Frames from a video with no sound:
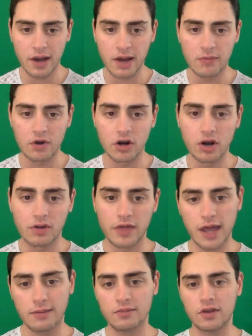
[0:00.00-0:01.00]
I'm going to go with
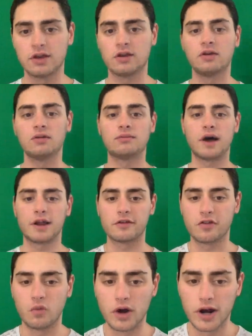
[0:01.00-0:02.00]
Hampton minus
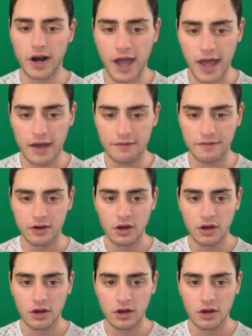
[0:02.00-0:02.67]
the 1.5.